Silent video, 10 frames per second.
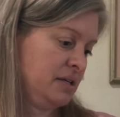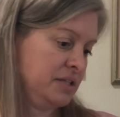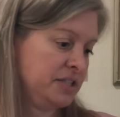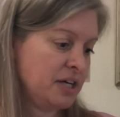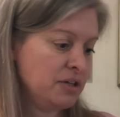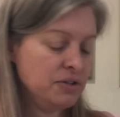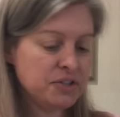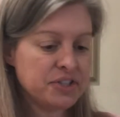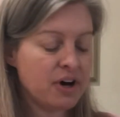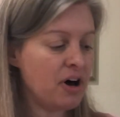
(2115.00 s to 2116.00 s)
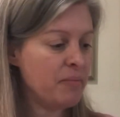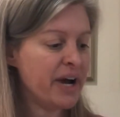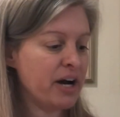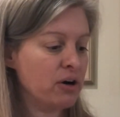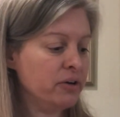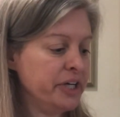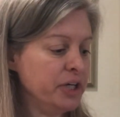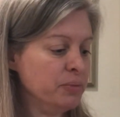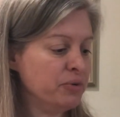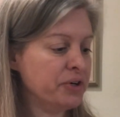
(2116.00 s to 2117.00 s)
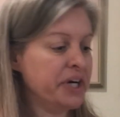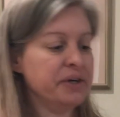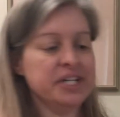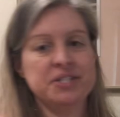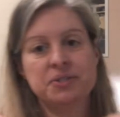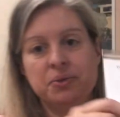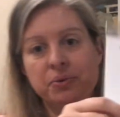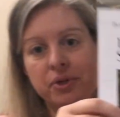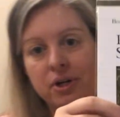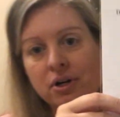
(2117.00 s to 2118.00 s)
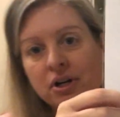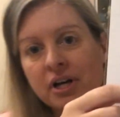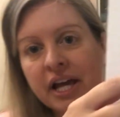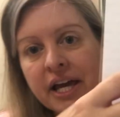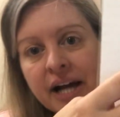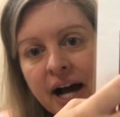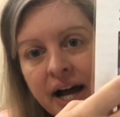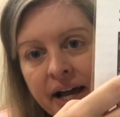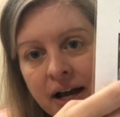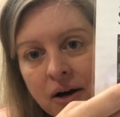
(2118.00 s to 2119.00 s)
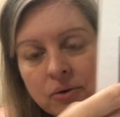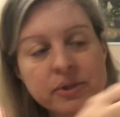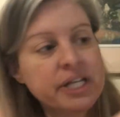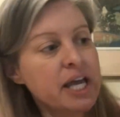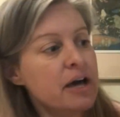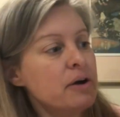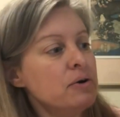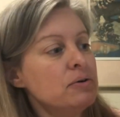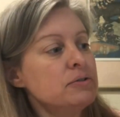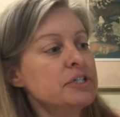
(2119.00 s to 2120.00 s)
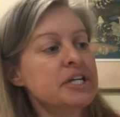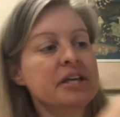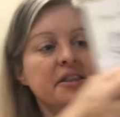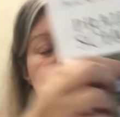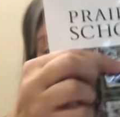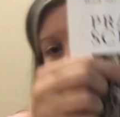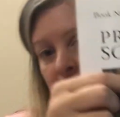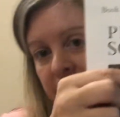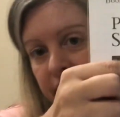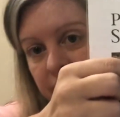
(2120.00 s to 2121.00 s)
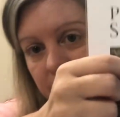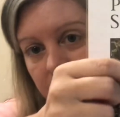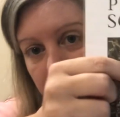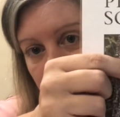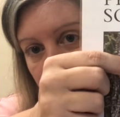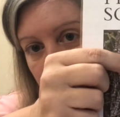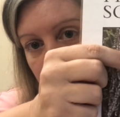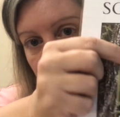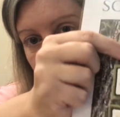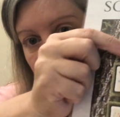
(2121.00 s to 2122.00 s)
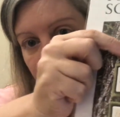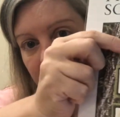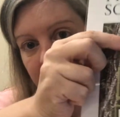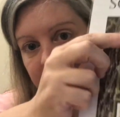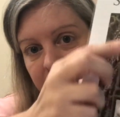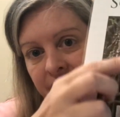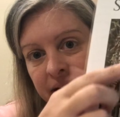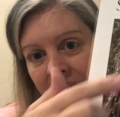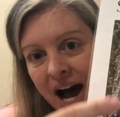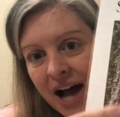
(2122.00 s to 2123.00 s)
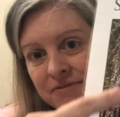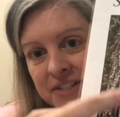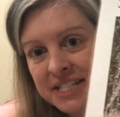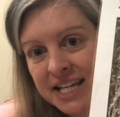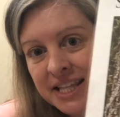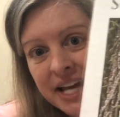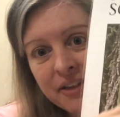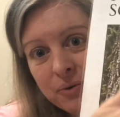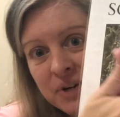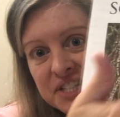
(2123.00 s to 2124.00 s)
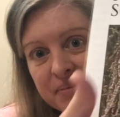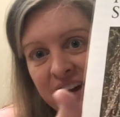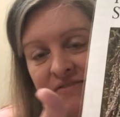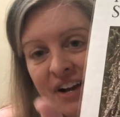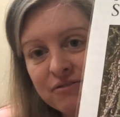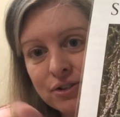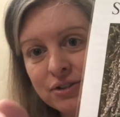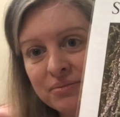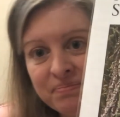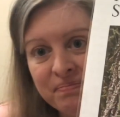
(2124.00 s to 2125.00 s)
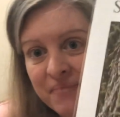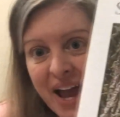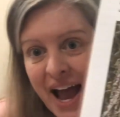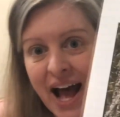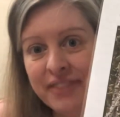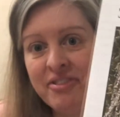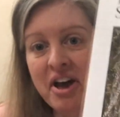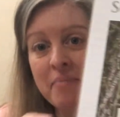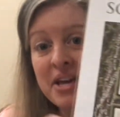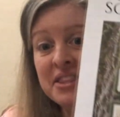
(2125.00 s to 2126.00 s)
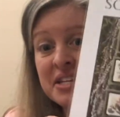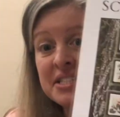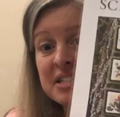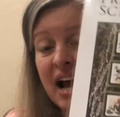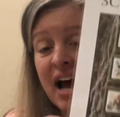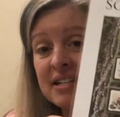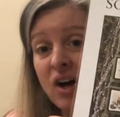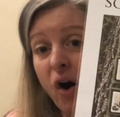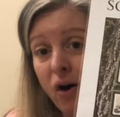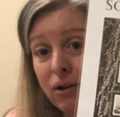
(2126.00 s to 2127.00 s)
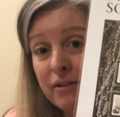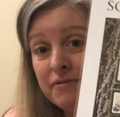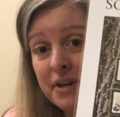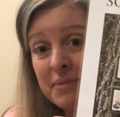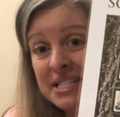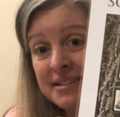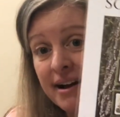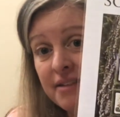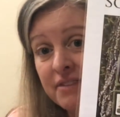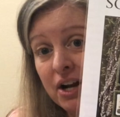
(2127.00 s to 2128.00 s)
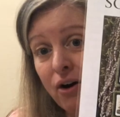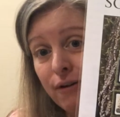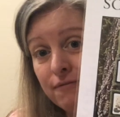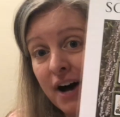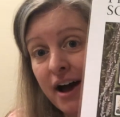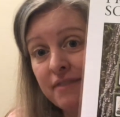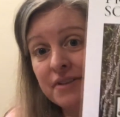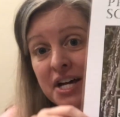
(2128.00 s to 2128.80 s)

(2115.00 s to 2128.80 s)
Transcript: So you saw my earlier Prairie Schooler, and I only owned this one. And I've seen the other ones, but I've never had them. And this has all of them inside of it, all 5.